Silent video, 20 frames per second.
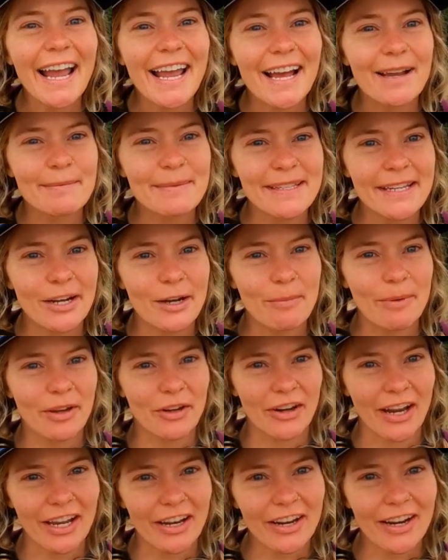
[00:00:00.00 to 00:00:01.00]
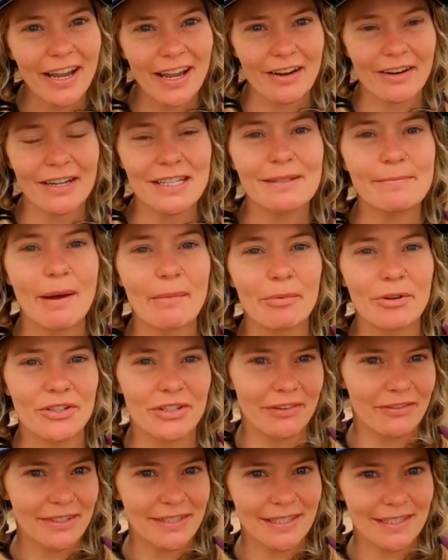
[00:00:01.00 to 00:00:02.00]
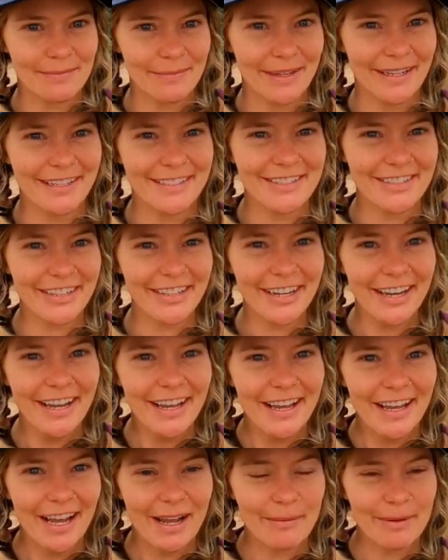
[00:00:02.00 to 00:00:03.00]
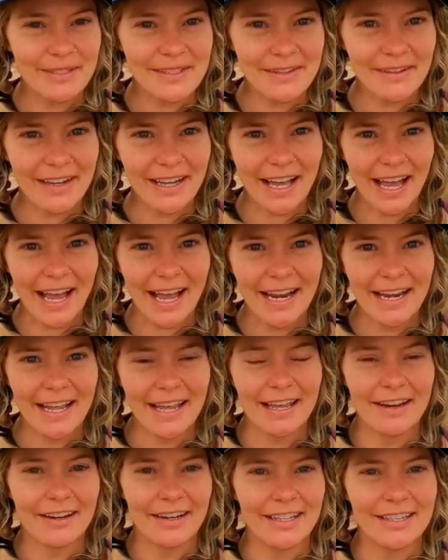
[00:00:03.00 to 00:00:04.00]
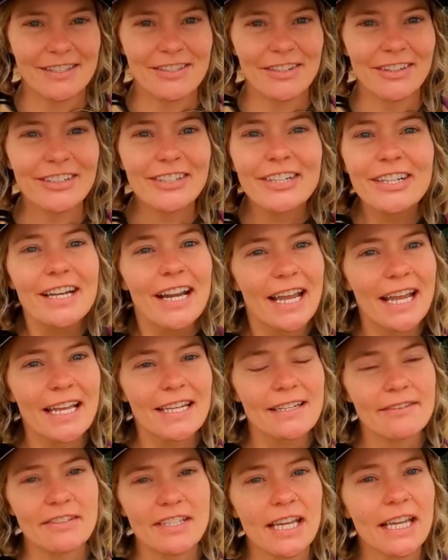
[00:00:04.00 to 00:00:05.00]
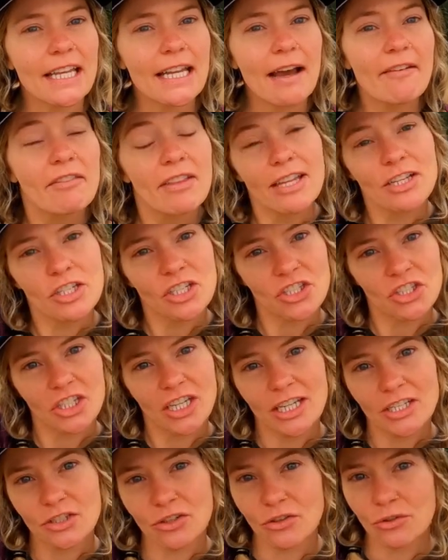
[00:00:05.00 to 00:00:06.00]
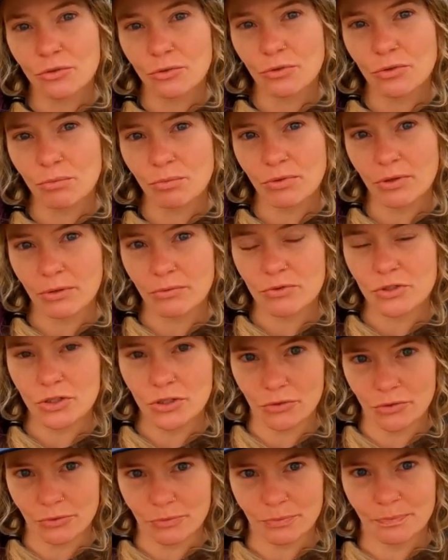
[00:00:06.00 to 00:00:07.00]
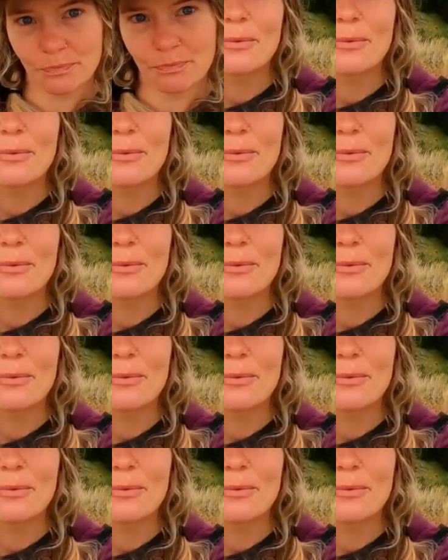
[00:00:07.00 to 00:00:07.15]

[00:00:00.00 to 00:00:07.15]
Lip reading: Hi, I'm Sarah McGregor, AIARE's Member Services Manager. I'm also a guide AIARE instructor and have taken Avalanche Education through the Pro 2.